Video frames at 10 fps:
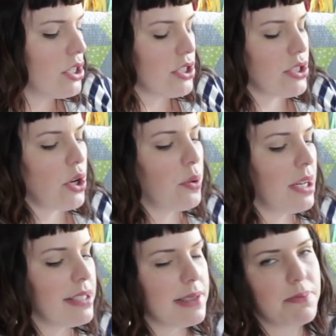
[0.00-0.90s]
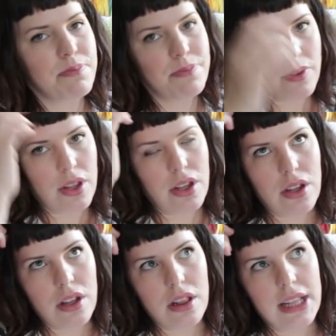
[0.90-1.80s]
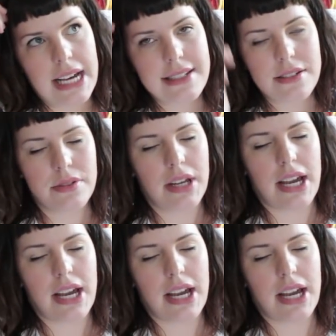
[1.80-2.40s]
So when I was last